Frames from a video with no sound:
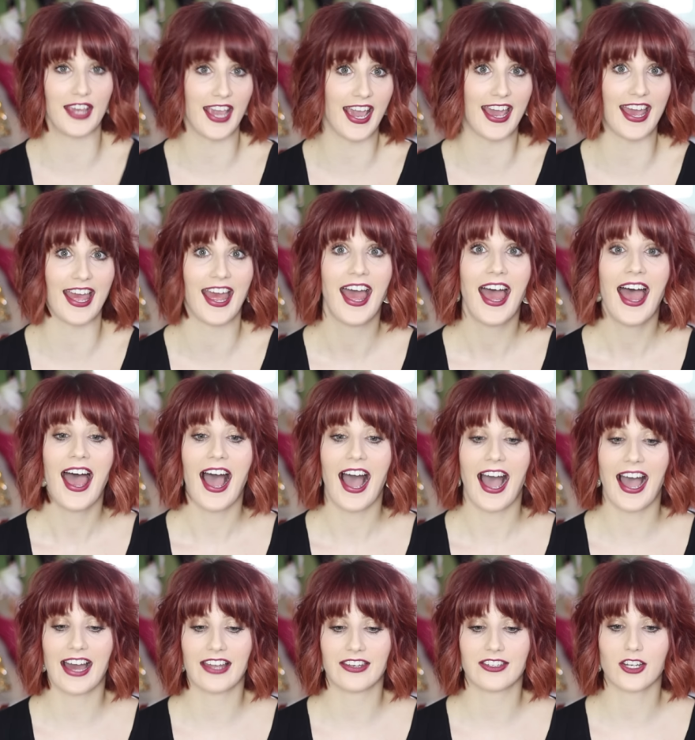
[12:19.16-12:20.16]
year,
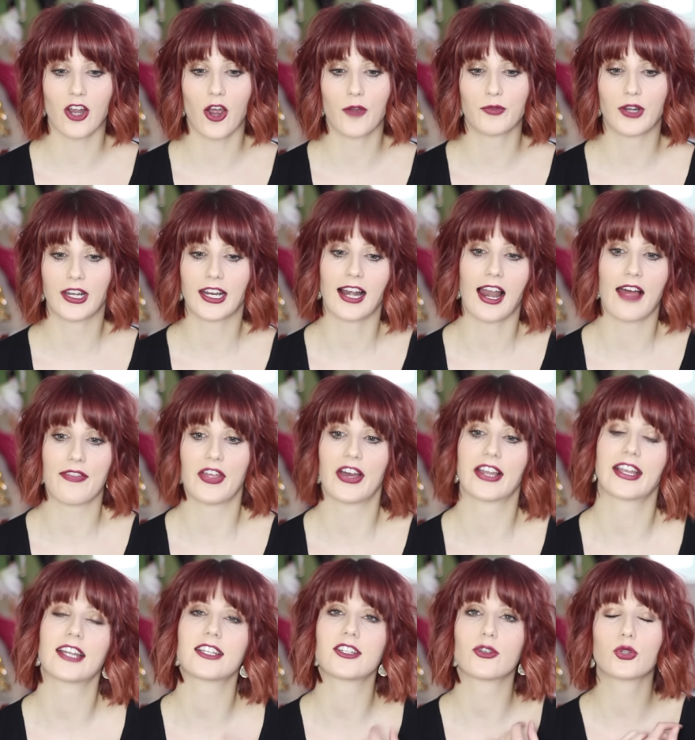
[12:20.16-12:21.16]
and I'm really glad
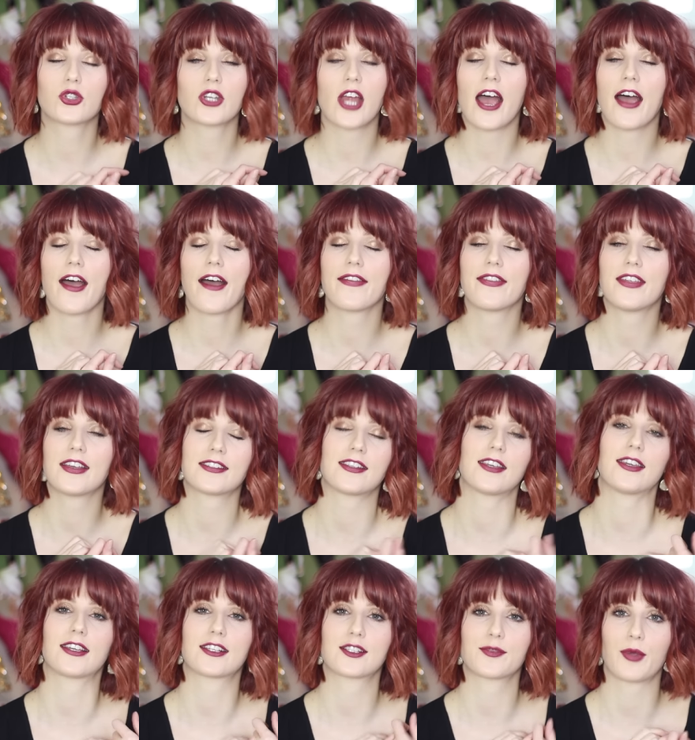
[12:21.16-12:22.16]
that I get to share
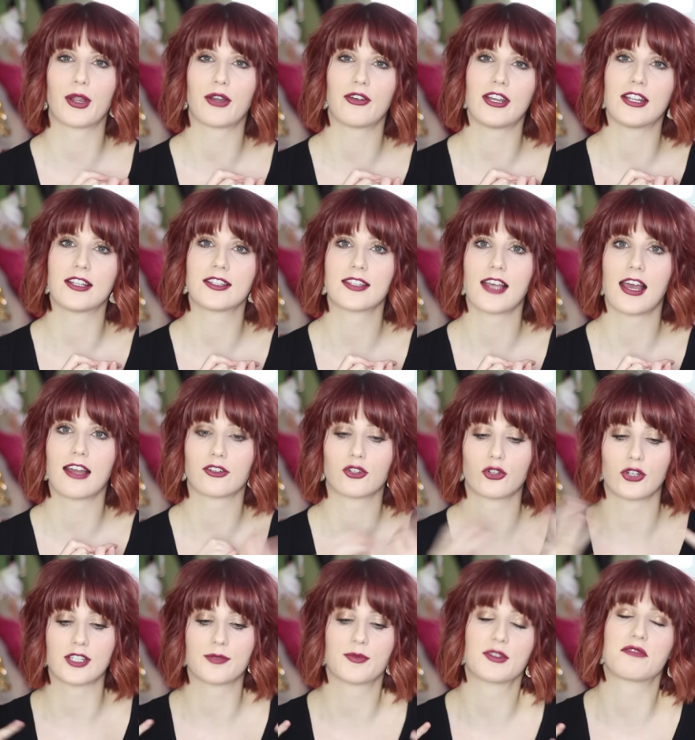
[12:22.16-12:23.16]
this experience and
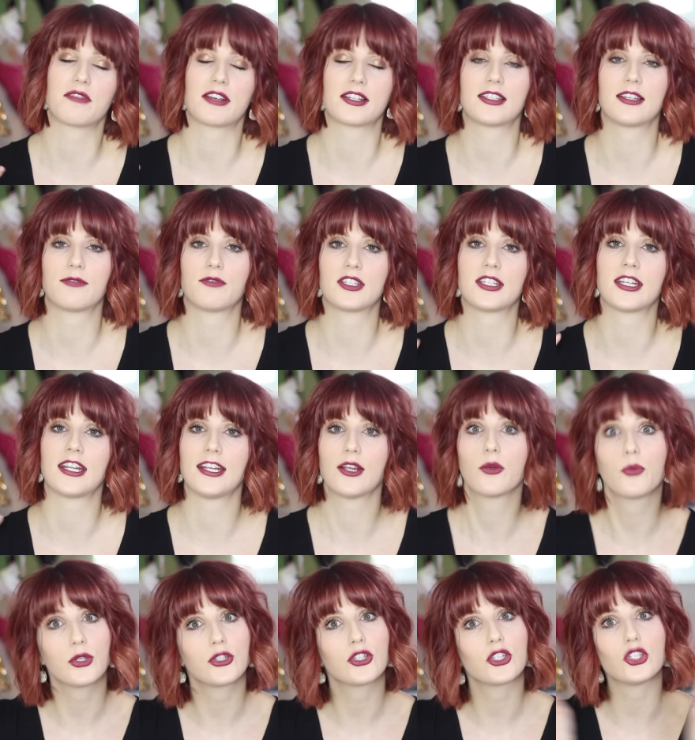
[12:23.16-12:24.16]
Christmas
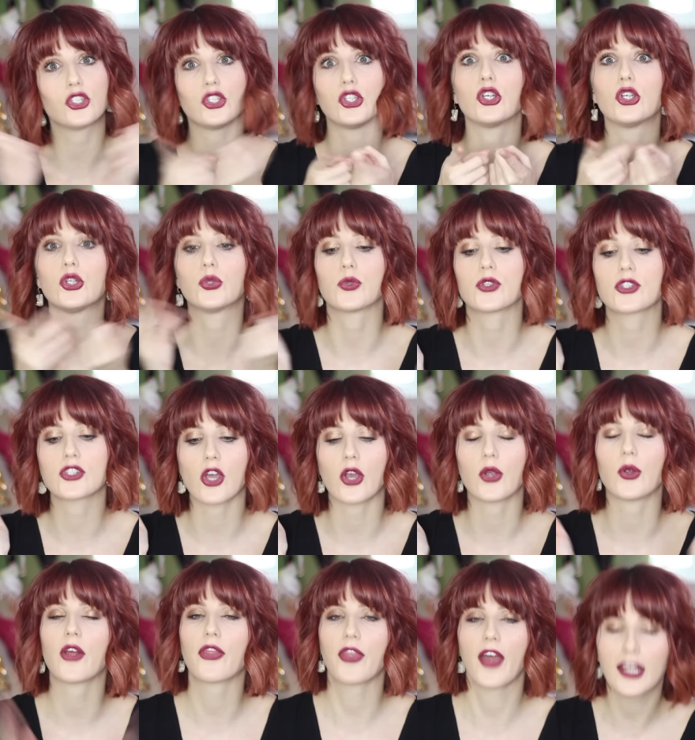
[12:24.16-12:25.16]
festivity with you.
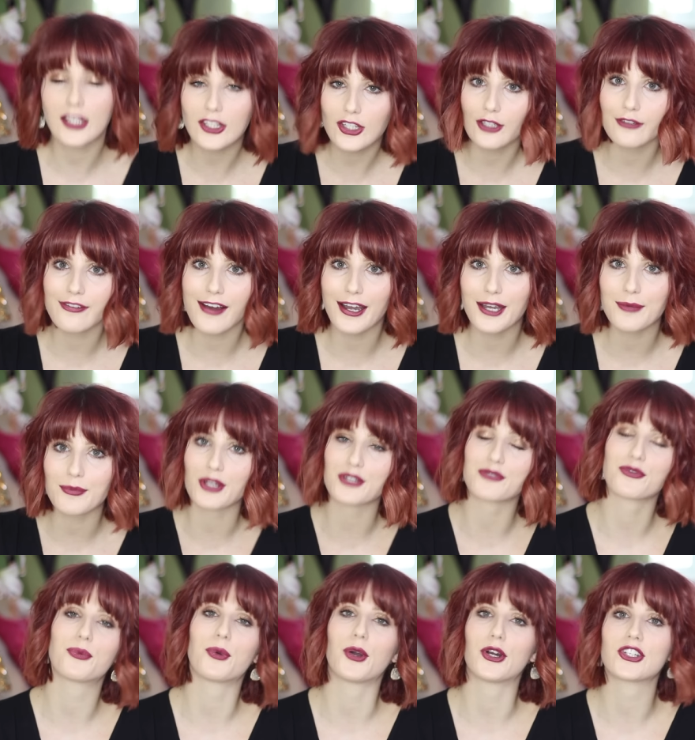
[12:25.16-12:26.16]
So thank you very
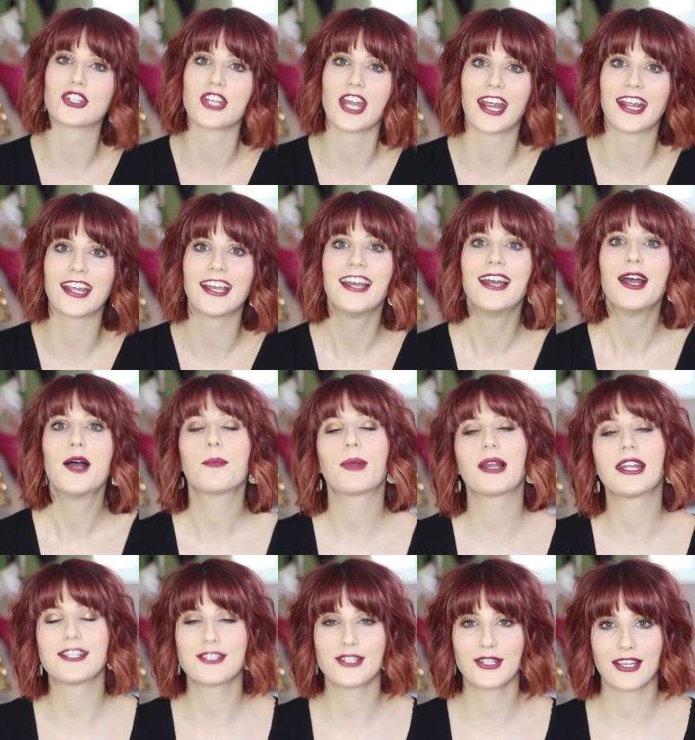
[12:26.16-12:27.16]
much for watching.
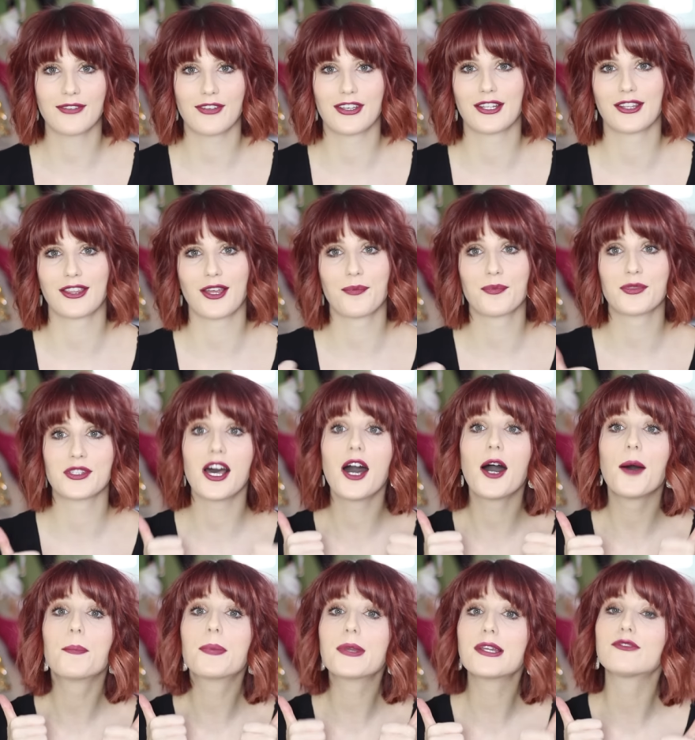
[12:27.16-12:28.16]
Please do give it a thumbs
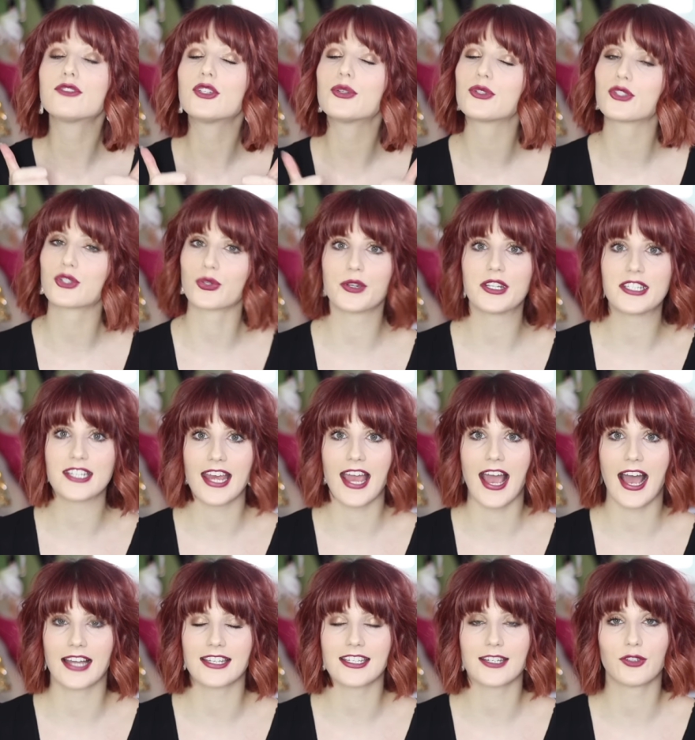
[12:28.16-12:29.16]
up if you enjoyed
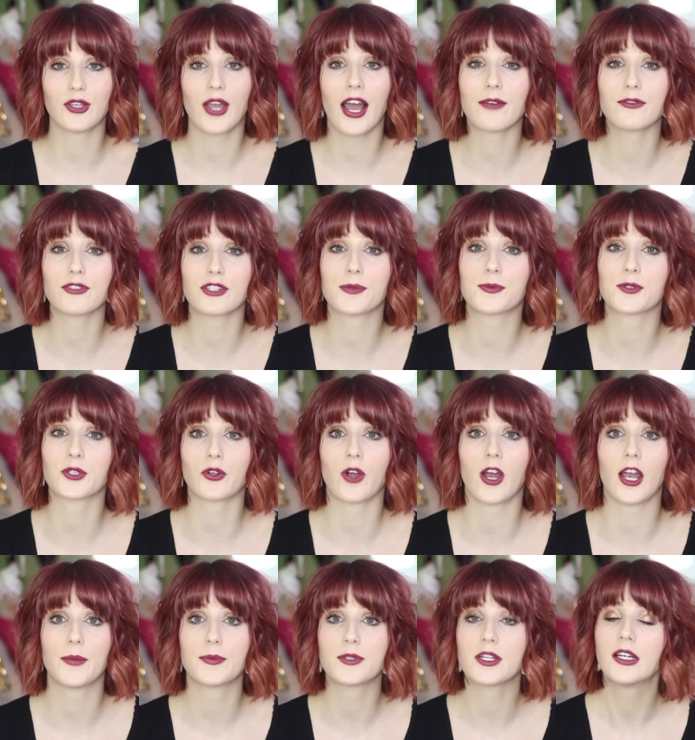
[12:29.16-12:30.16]
it, and if you haven't
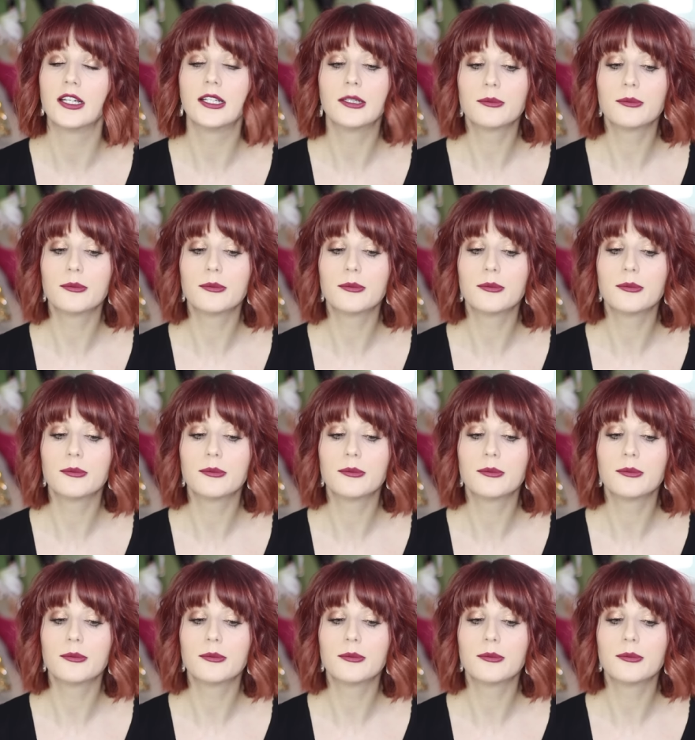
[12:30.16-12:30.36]
subscribed,